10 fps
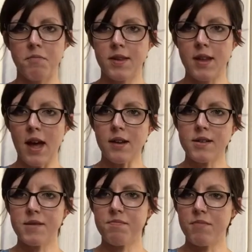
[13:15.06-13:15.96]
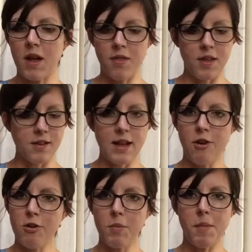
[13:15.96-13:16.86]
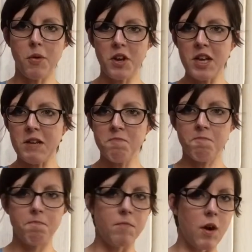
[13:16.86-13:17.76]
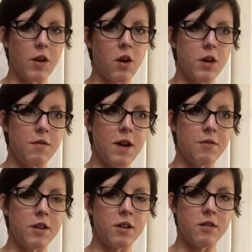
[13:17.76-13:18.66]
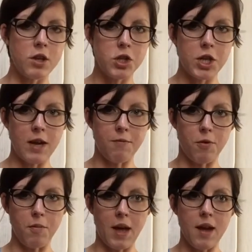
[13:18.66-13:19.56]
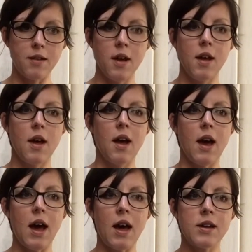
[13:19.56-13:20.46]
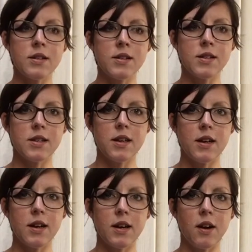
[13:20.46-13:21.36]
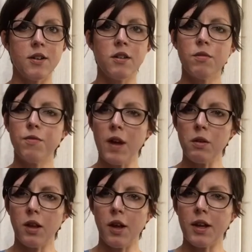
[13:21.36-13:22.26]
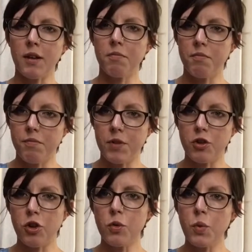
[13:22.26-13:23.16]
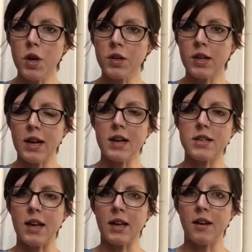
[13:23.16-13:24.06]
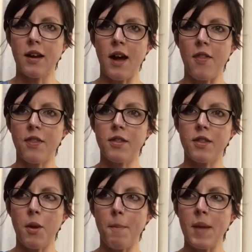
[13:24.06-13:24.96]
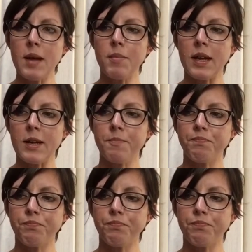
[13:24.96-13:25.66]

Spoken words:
sex and this area of my body, I kind of have to dissociate from that. And I just felt like the two weren't connecting, and that maybe